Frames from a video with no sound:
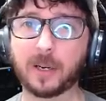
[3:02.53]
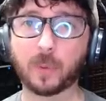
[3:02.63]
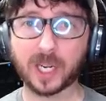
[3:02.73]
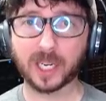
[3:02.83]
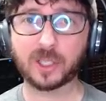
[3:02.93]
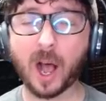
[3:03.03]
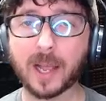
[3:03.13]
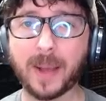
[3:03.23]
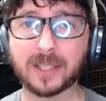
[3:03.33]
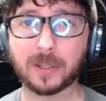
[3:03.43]
We're going to talk
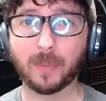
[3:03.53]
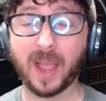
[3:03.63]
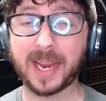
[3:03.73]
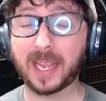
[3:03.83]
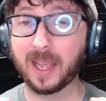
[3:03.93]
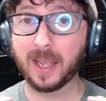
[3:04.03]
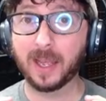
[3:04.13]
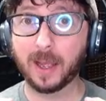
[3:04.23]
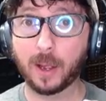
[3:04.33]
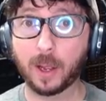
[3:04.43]
about some like
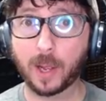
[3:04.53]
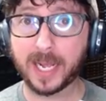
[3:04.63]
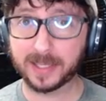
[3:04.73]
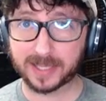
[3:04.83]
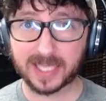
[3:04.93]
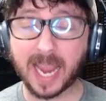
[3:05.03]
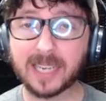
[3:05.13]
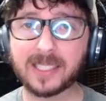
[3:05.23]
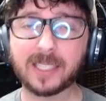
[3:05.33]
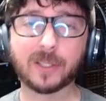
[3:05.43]
insane
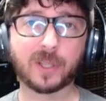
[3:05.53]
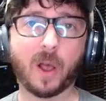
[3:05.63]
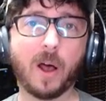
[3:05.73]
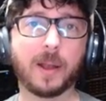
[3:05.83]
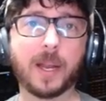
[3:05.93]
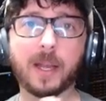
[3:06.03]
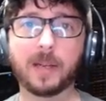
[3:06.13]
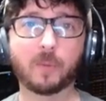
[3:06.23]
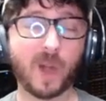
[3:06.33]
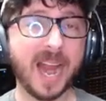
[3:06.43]
deals on
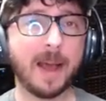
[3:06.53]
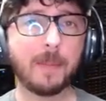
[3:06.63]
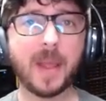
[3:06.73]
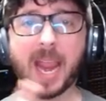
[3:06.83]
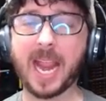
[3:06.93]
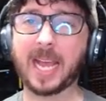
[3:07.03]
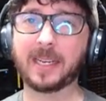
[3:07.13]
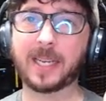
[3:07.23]
RAM and